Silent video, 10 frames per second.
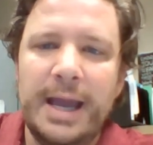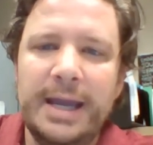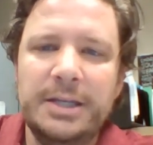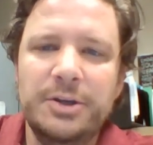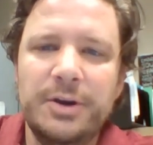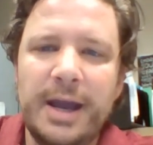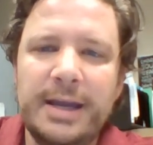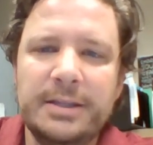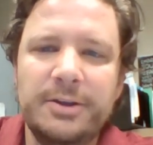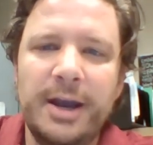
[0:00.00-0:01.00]
And your
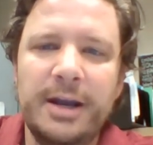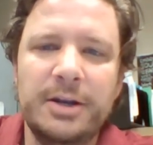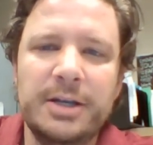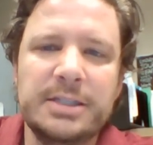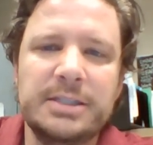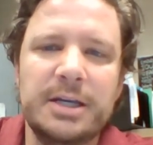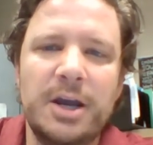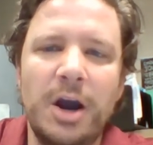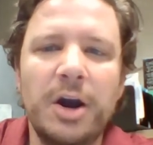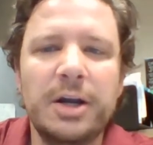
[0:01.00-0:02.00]
eighth grader is
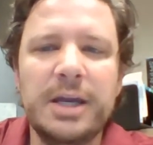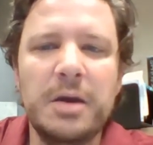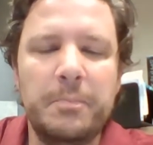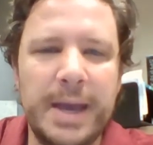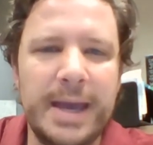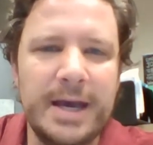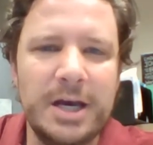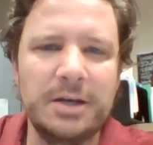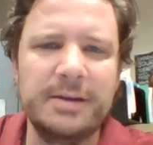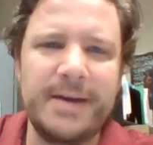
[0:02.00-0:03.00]
Dakaria
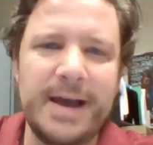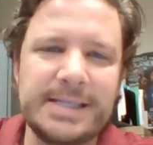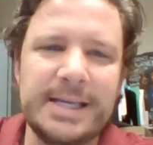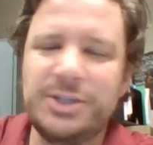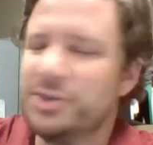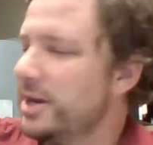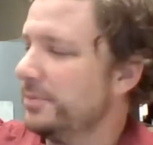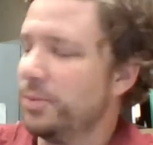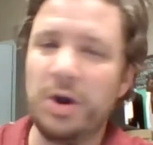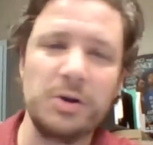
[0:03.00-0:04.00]
Bell. If I said your
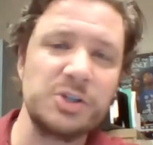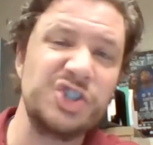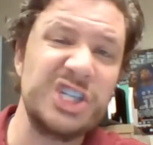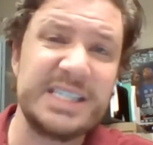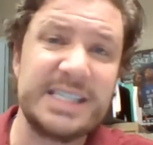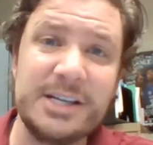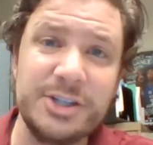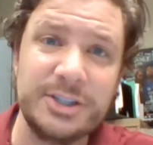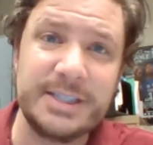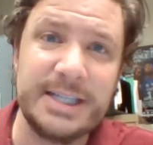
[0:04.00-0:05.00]
name wrong, just
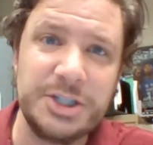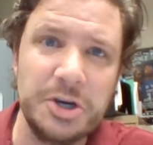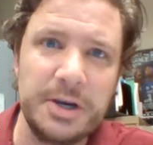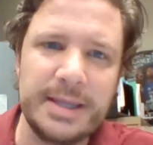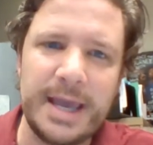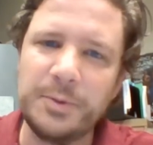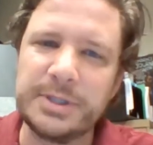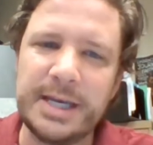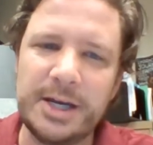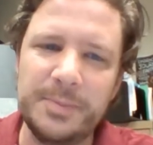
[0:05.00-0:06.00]
tell your teacher and they will
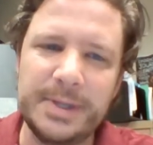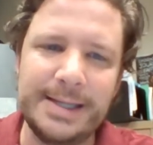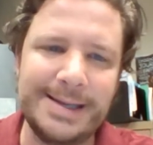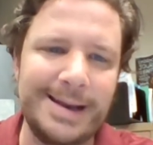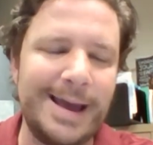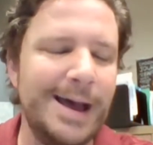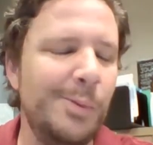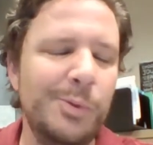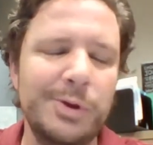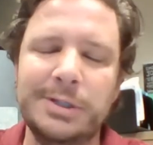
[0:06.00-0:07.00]
tell me, and I
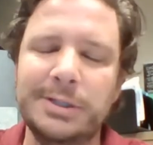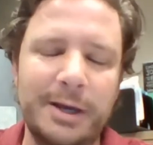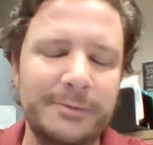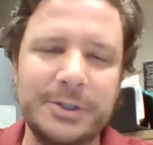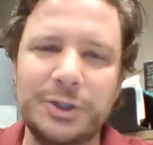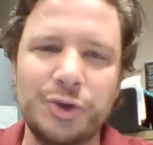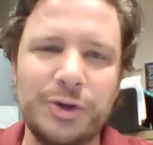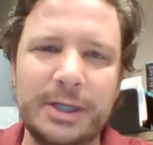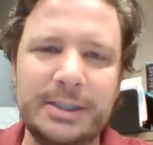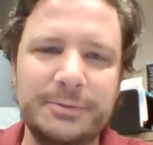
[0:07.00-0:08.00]
would love to
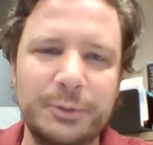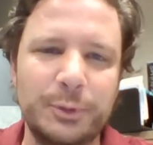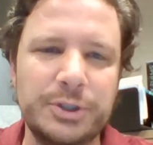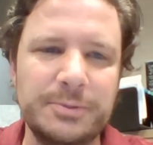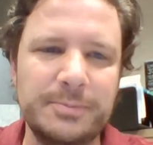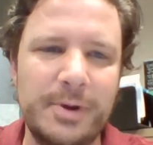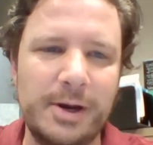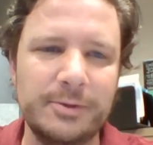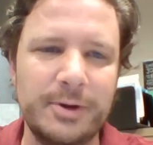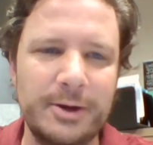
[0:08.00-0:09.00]
correct it for
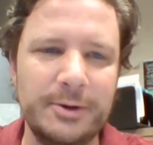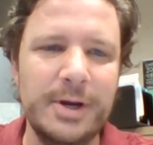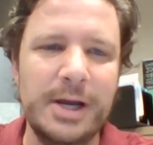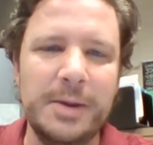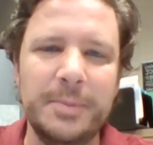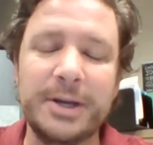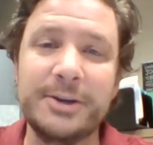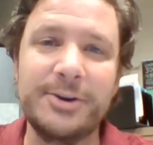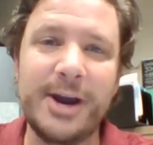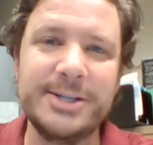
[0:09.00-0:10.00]
tomorrow. But
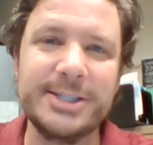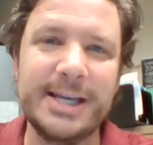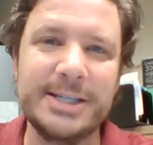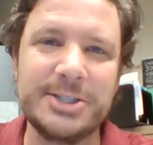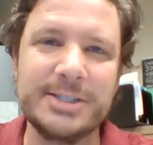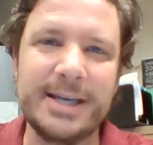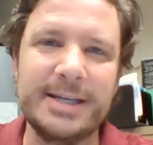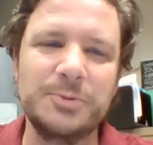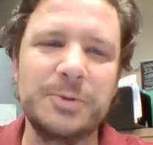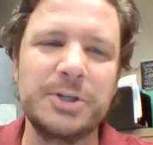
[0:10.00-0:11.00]
congratulations,
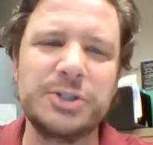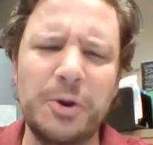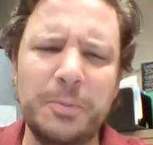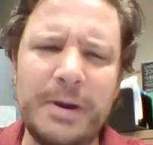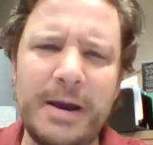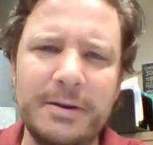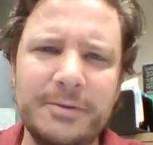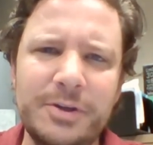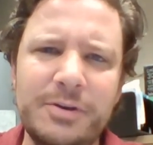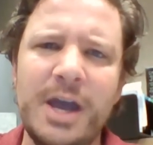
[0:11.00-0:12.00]
ladies. We are so proud
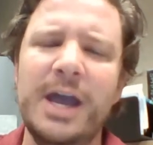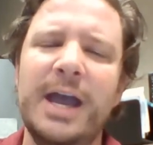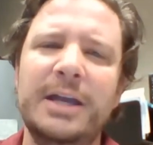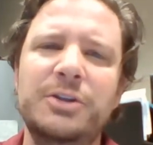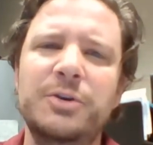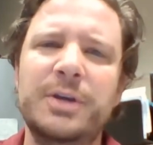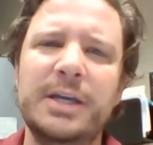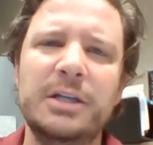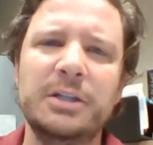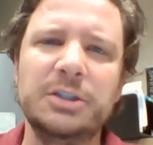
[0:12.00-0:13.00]
of you. And you
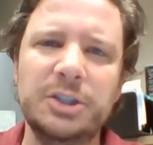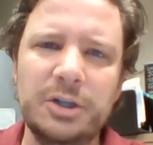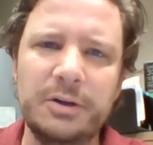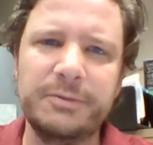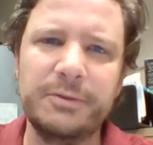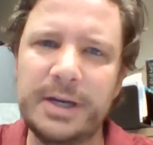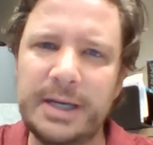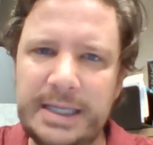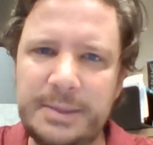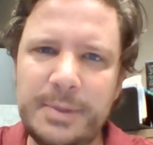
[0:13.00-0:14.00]
can look for an
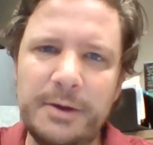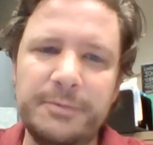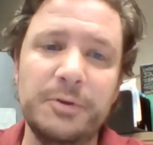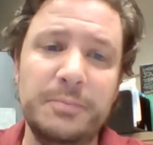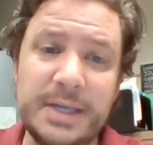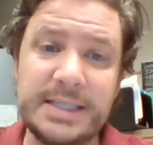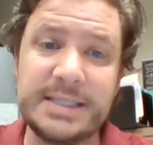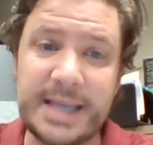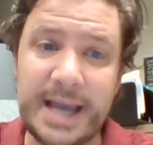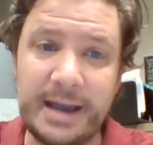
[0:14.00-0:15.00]
email from
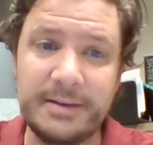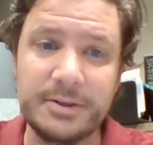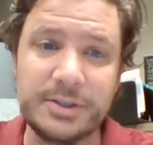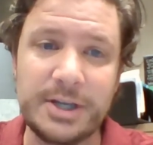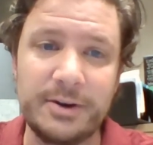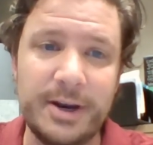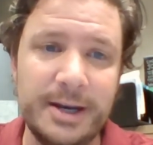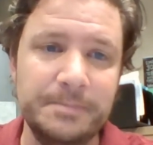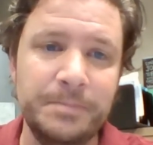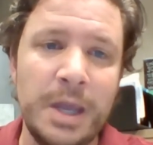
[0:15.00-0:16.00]
Miss Stivers, all
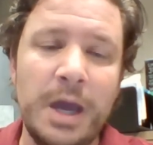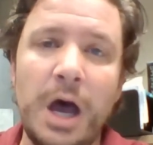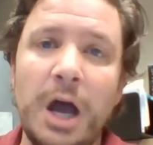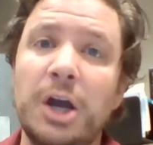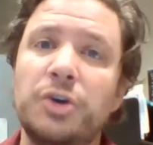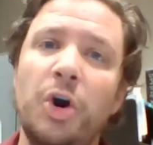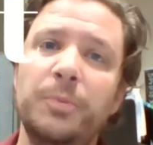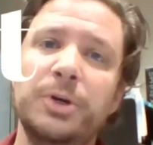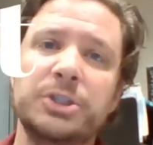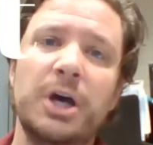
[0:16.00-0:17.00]
right? Uh,
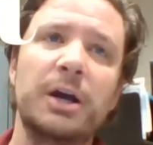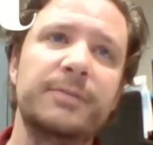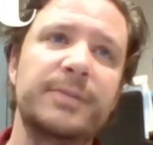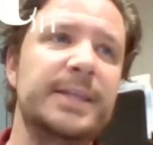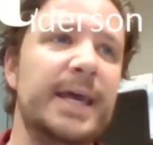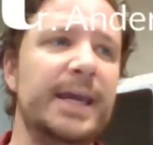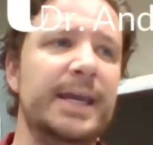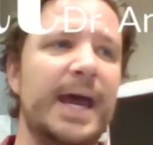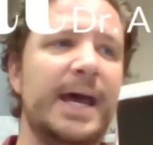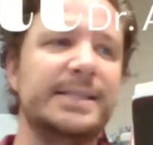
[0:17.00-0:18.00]
Chromebook talk of the
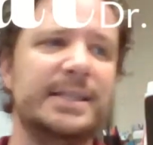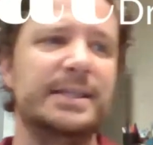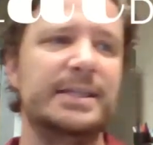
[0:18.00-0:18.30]
day. As the